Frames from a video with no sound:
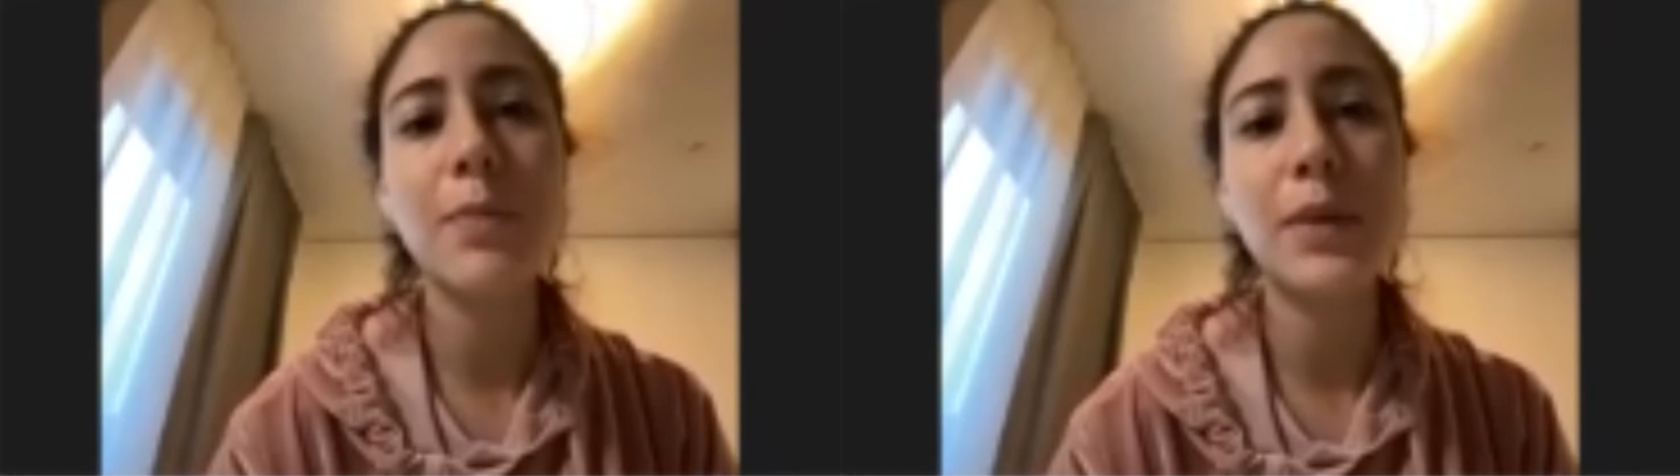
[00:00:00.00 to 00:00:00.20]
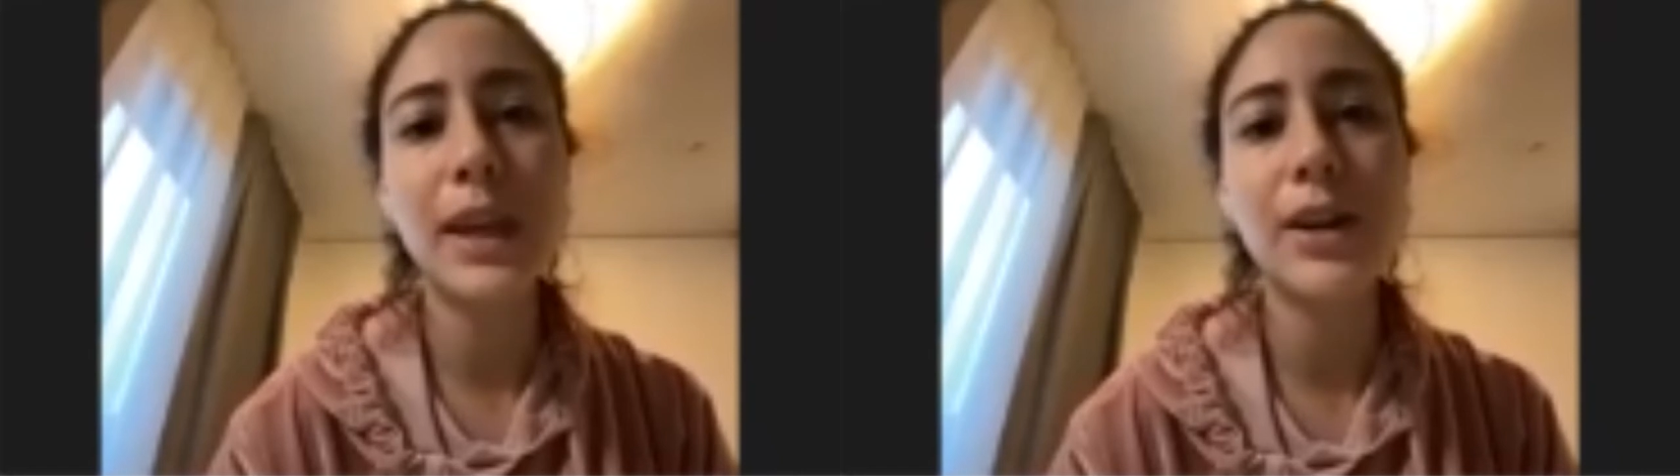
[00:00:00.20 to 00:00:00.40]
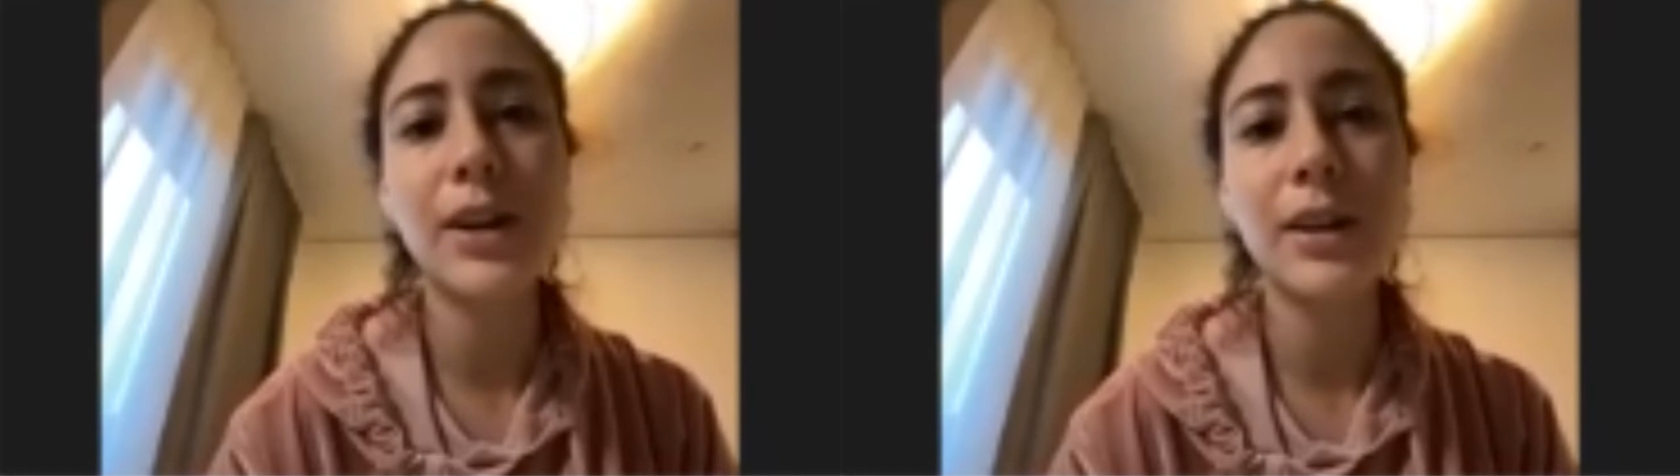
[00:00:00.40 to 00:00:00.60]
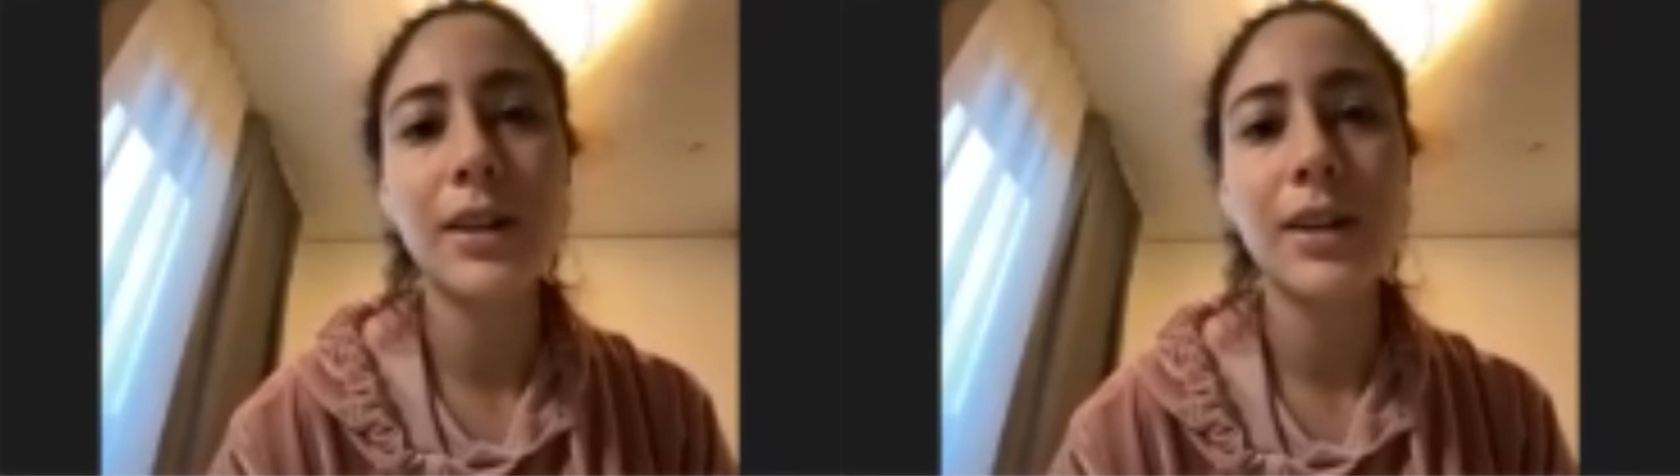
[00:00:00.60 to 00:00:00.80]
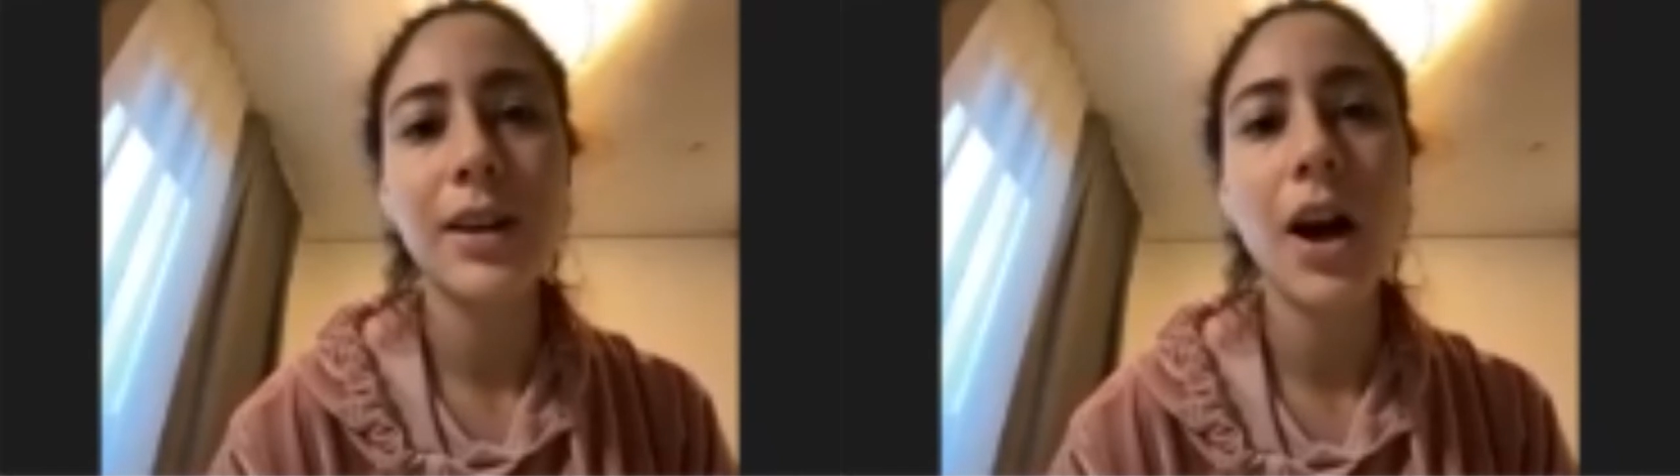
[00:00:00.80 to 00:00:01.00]
appear
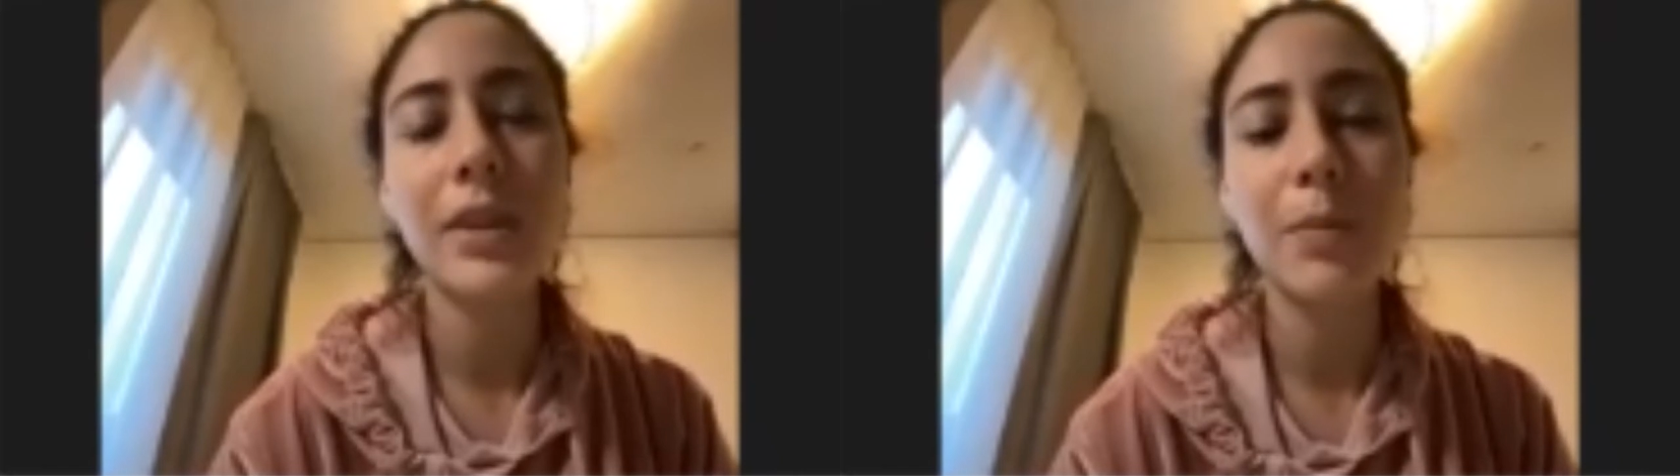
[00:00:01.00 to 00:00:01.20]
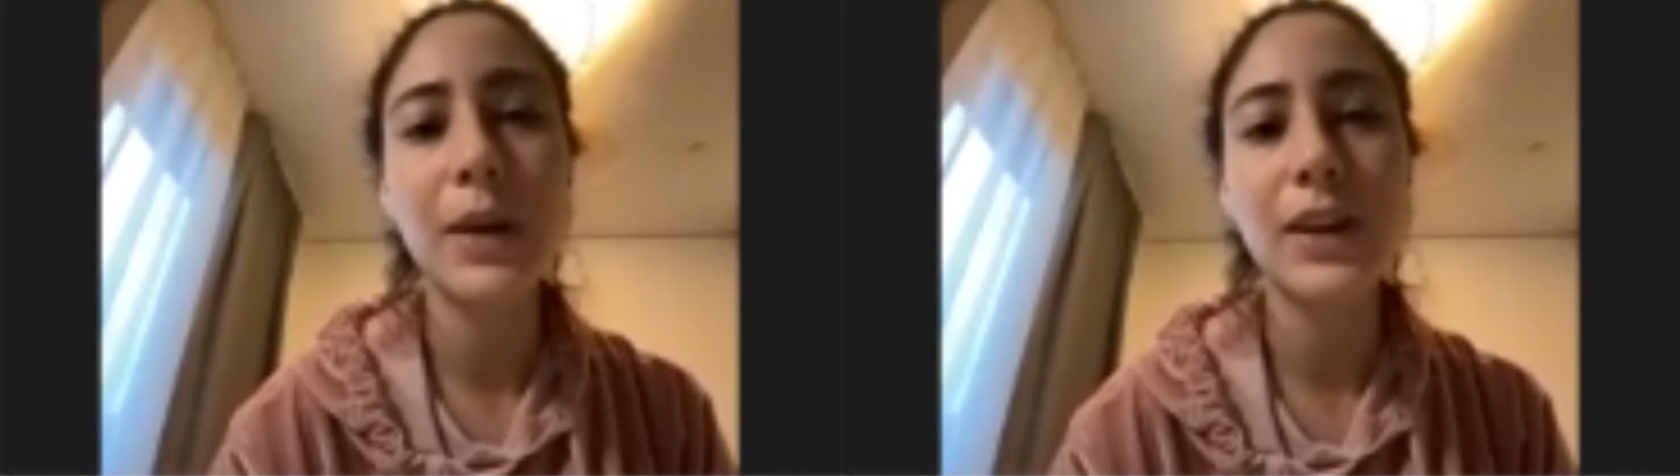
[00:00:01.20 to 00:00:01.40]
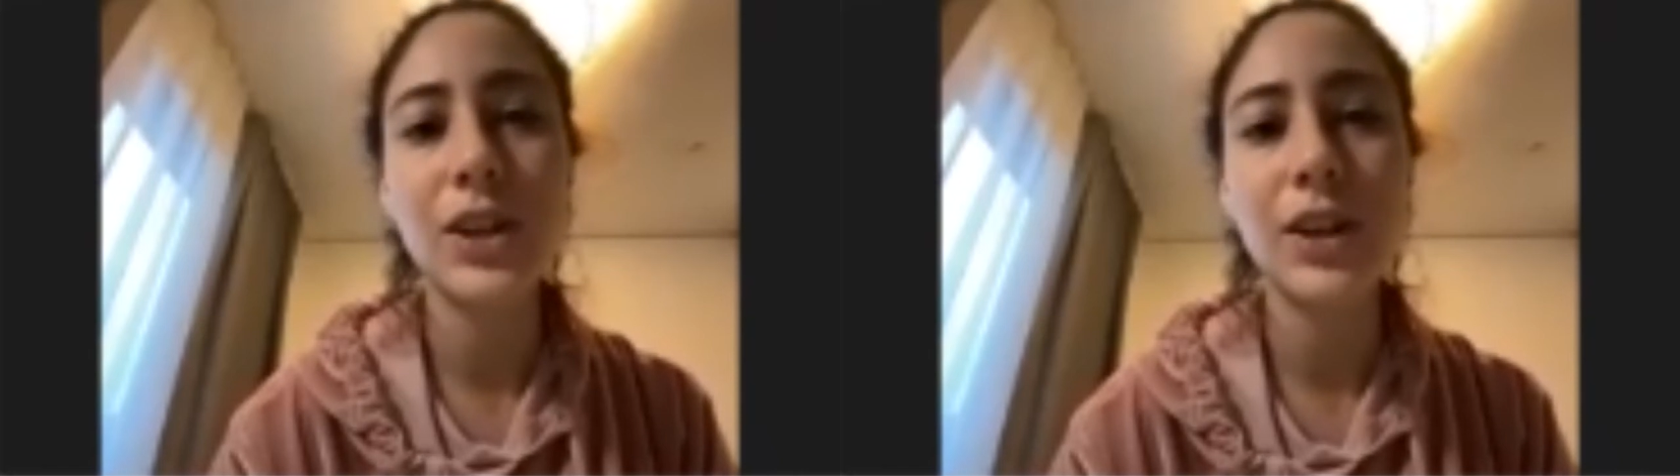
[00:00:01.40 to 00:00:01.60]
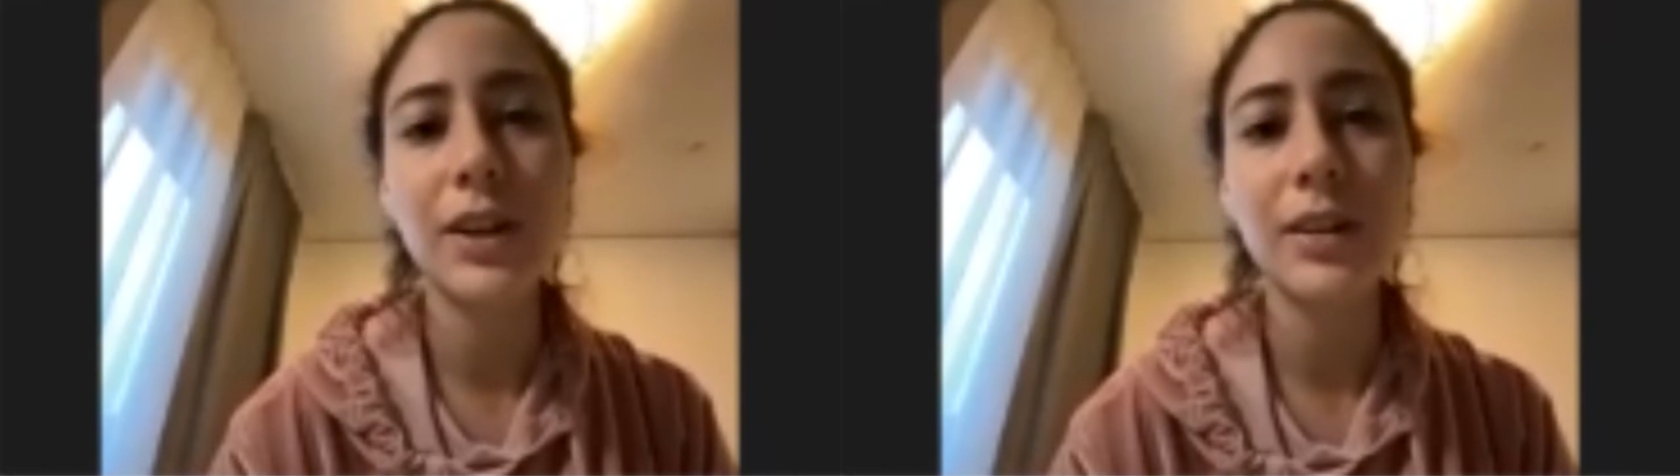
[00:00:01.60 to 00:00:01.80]
on the picture.